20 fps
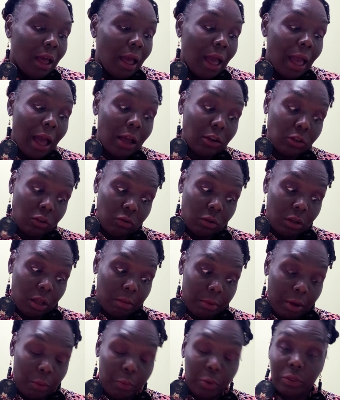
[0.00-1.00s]
How do you
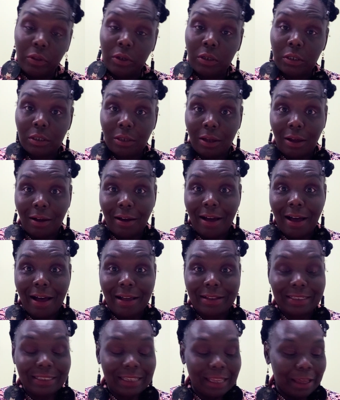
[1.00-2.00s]
come up with your song
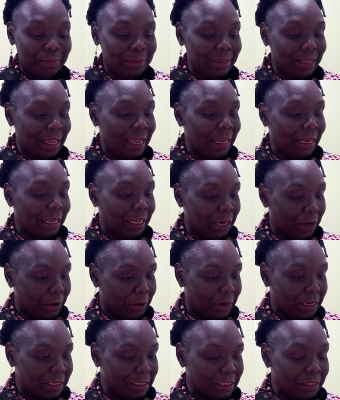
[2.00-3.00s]
concepts and
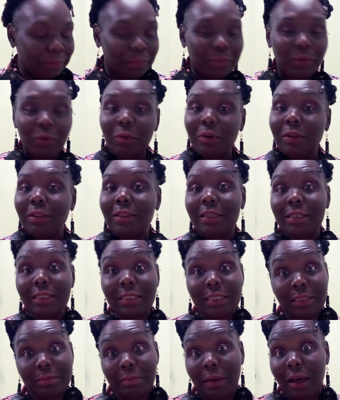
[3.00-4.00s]
lyrics? Well,
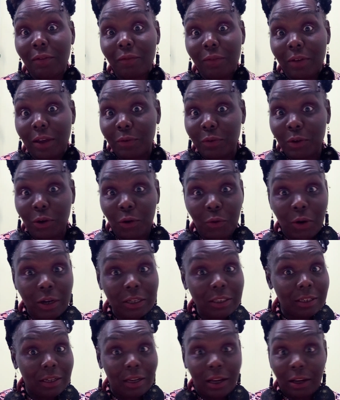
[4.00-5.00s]
this is my favorite
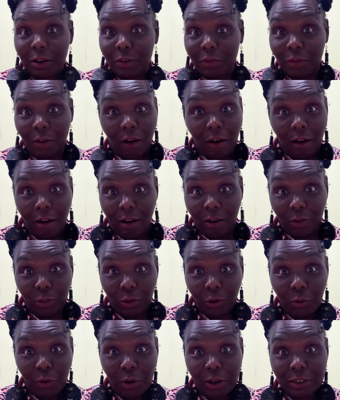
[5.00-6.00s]
question out of all
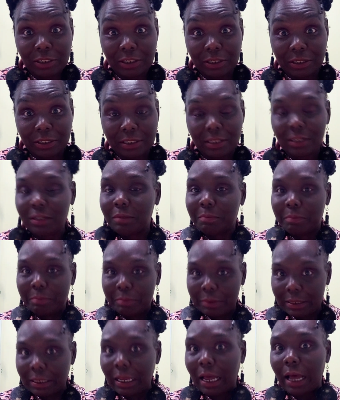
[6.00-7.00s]
the questions
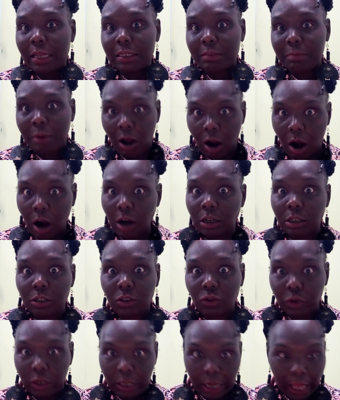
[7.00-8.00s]
besides my
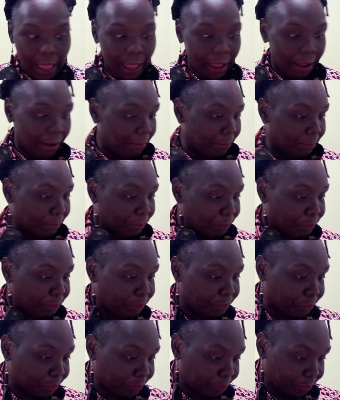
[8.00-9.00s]
artistry
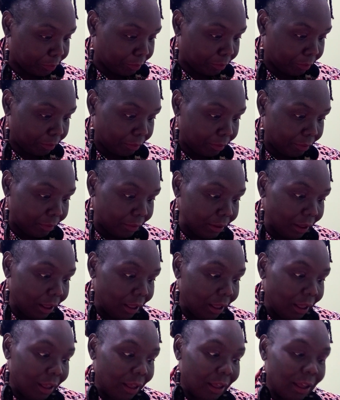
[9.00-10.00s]
name.
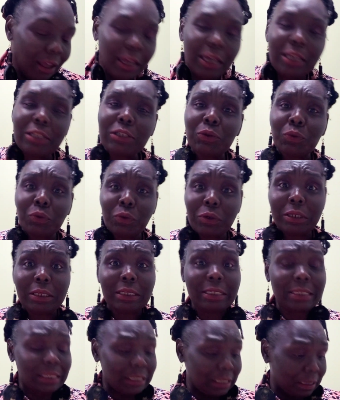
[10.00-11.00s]
It's
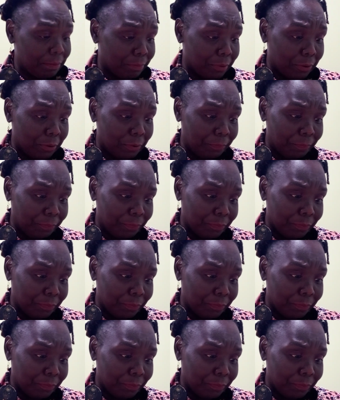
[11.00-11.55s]
really simple.